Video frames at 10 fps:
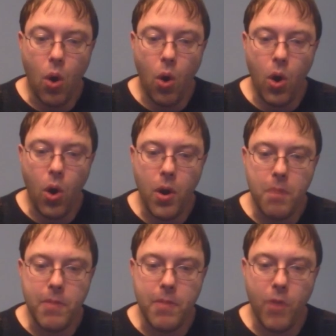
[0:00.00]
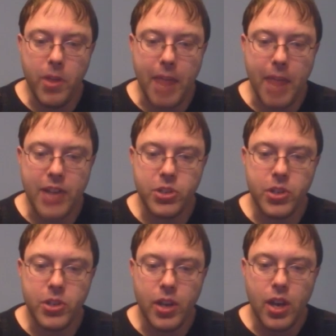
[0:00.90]
or before the match,
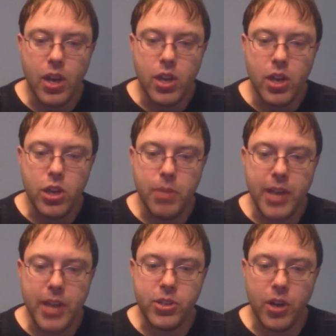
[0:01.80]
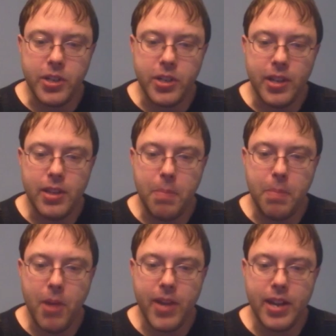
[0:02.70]
you start the
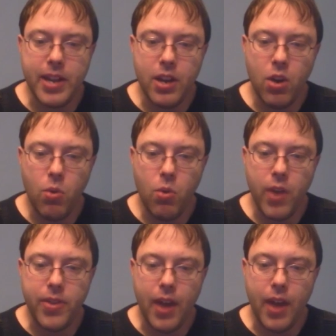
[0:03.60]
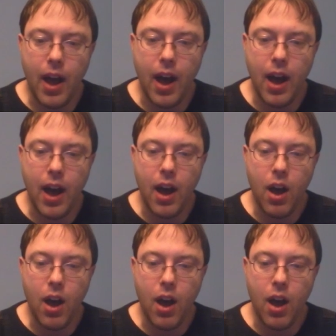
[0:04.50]
period with a